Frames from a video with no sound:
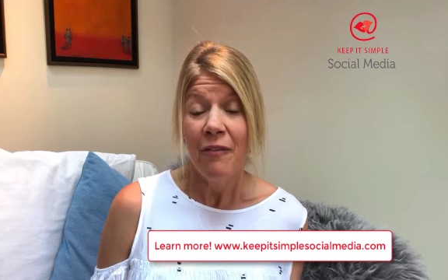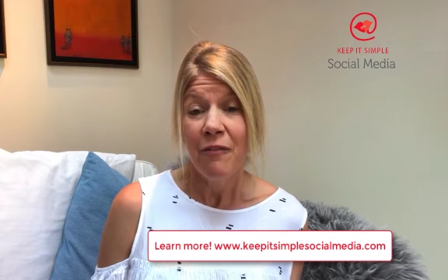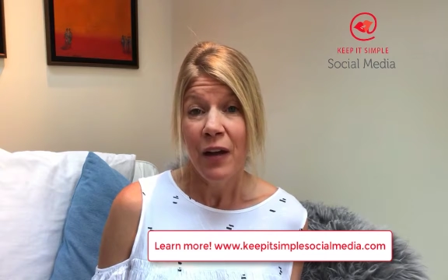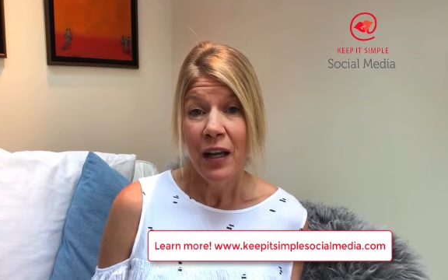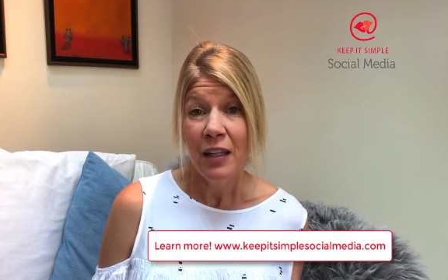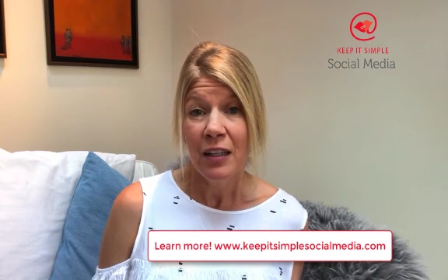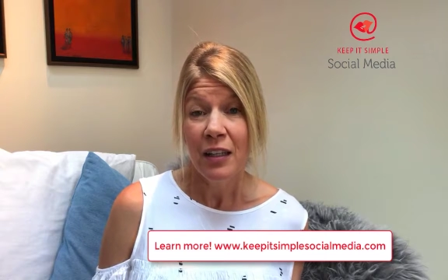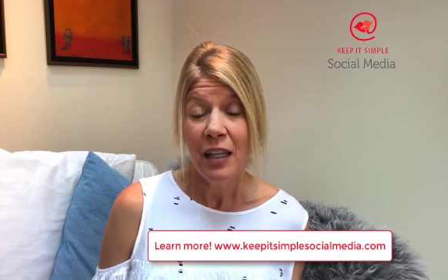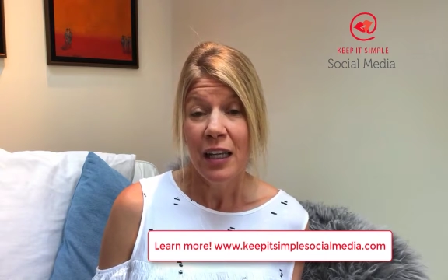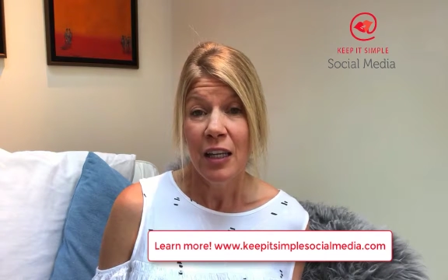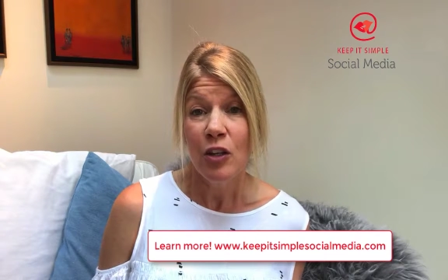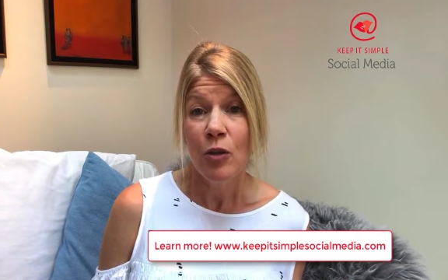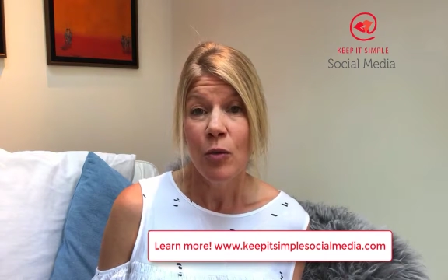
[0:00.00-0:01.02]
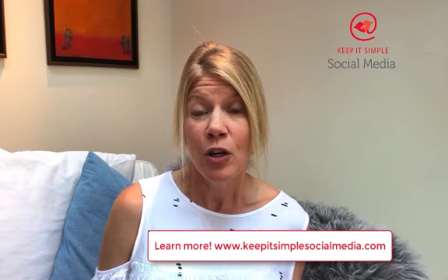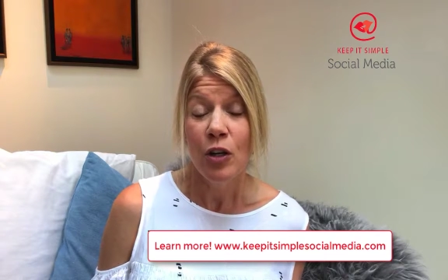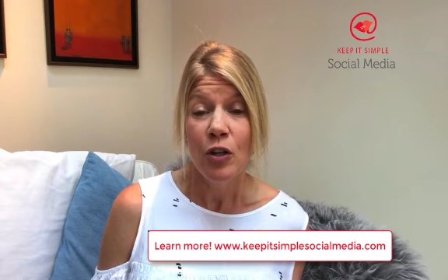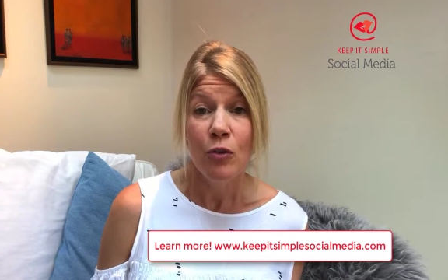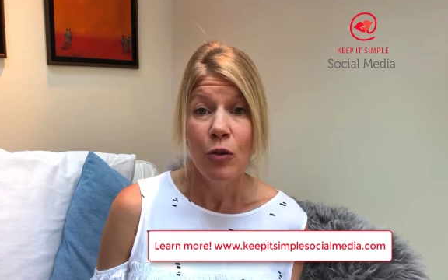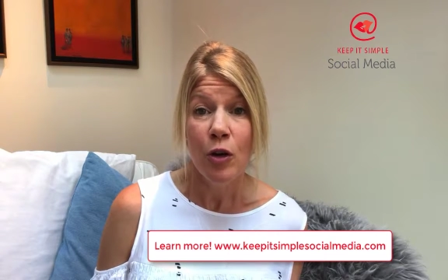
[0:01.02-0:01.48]
Finally, you
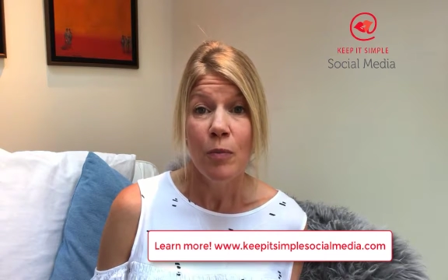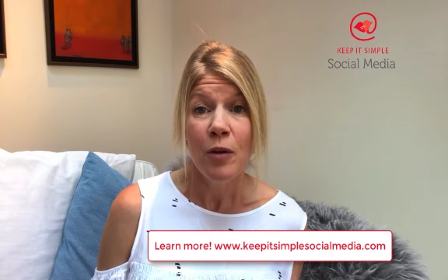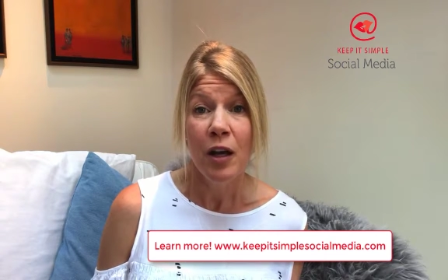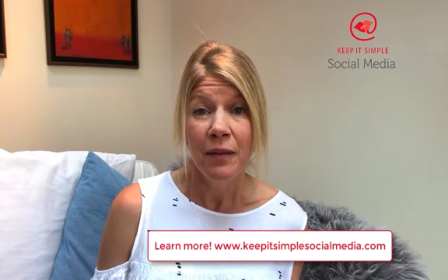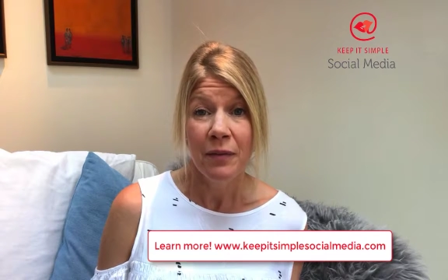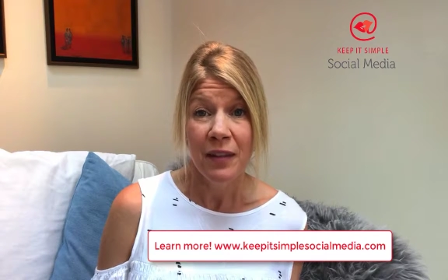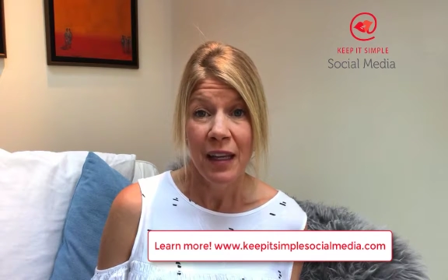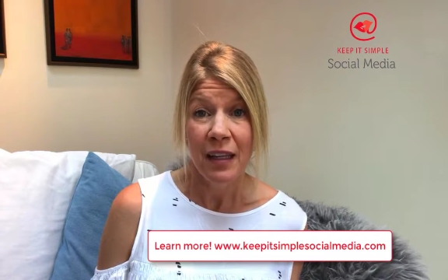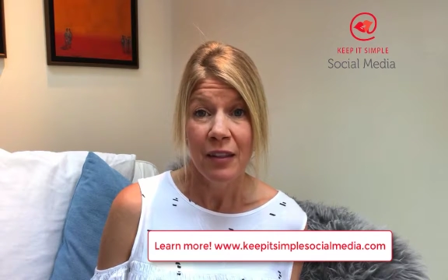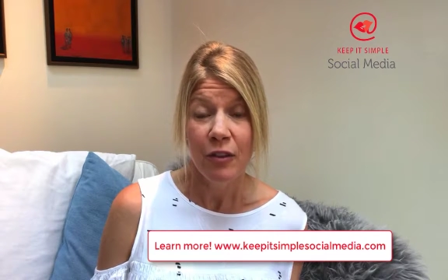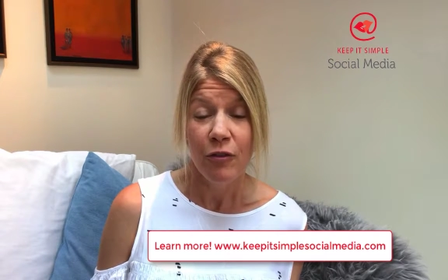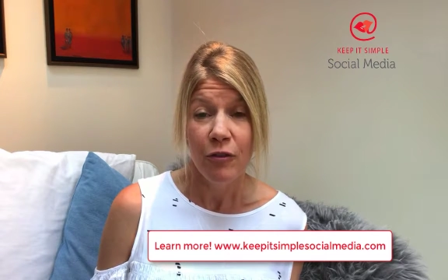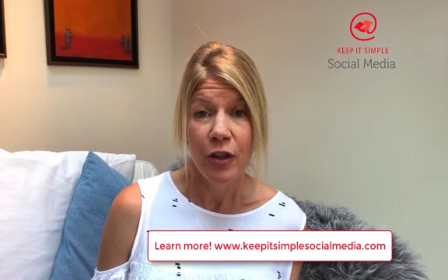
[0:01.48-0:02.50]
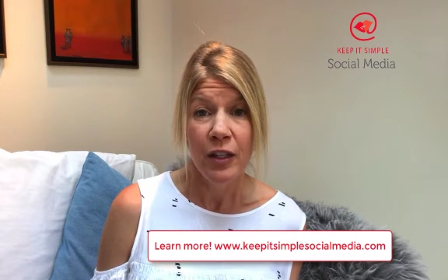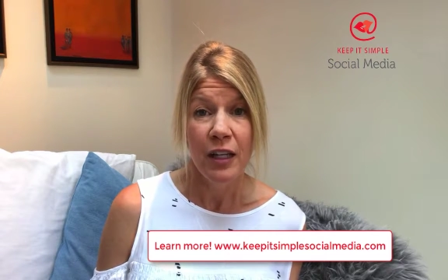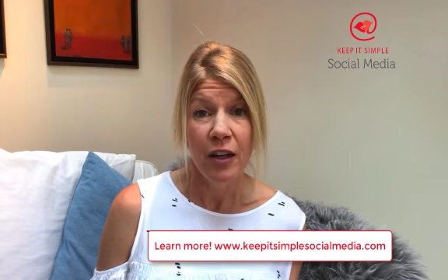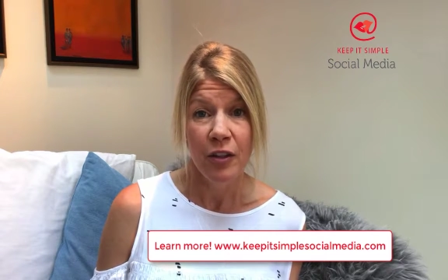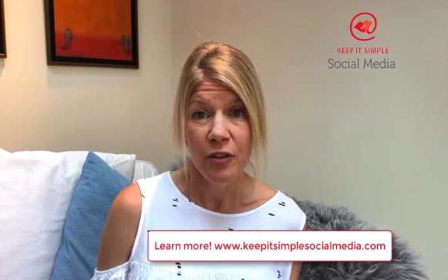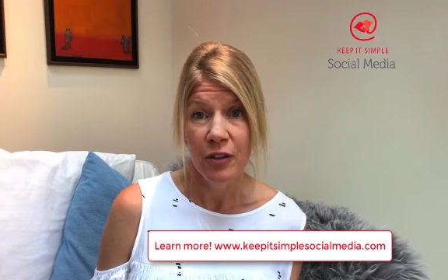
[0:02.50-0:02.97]
wanna group content for
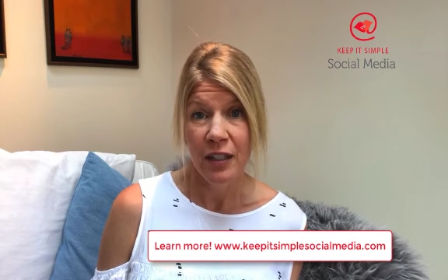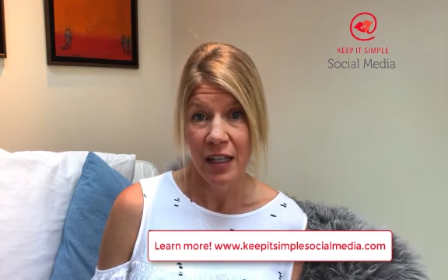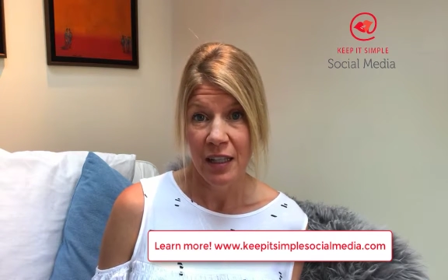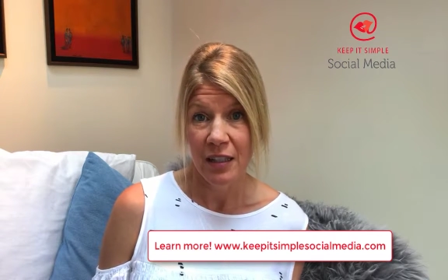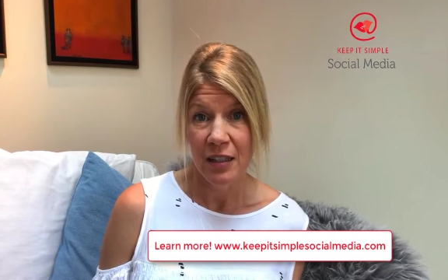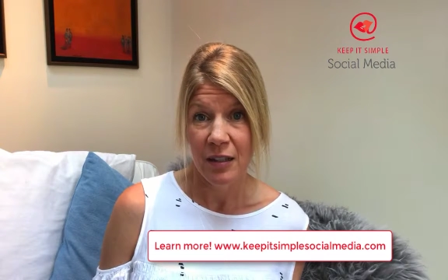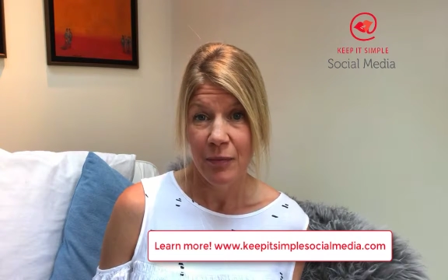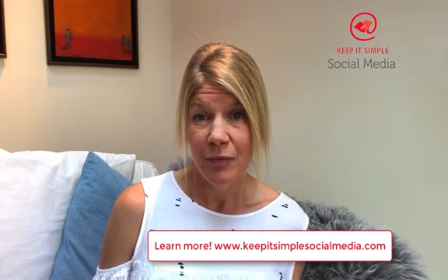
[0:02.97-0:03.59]
the other days.